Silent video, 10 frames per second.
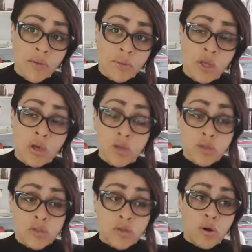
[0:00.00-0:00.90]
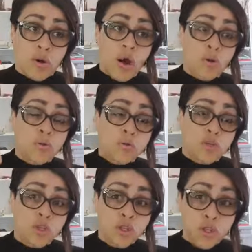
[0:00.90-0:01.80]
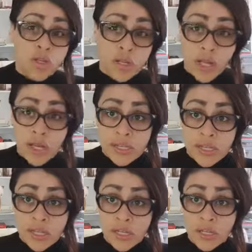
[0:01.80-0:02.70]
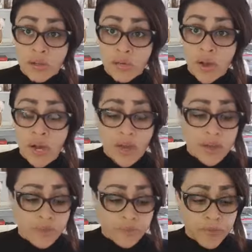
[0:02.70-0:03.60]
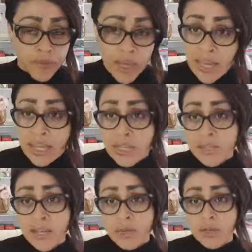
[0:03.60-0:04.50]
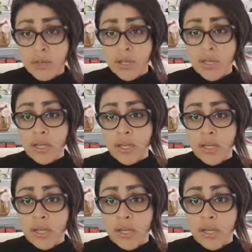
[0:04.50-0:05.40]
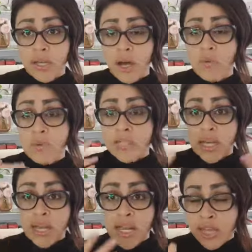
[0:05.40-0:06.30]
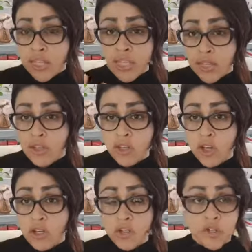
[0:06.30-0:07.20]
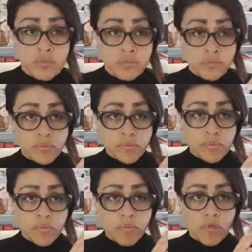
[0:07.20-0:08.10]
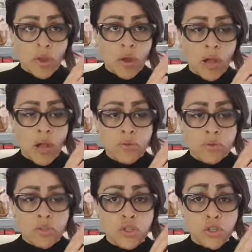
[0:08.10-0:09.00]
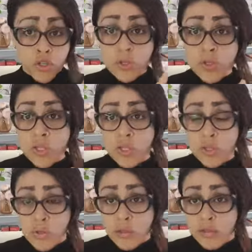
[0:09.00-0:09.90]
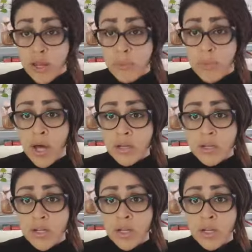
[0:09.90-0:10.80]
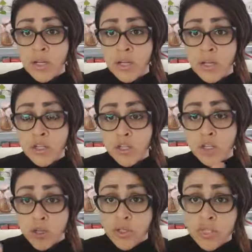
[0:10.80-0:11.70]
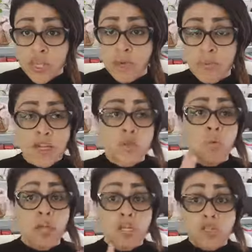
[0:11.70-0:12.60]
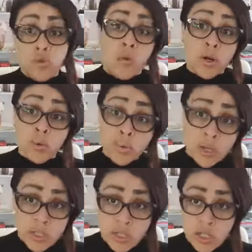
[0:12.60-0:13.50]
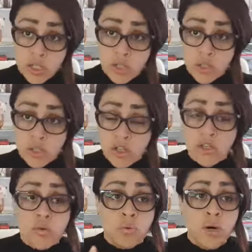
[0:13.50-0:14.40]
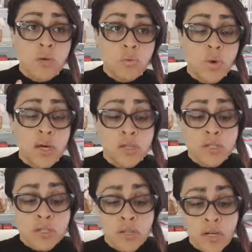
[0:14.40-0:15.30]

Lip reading: because I was utilizing, right, that in-depth reading. I was connecting the dots. I was using the Twin Flame Master to go deep, as well as the one-on-one sessions, because the one-on-one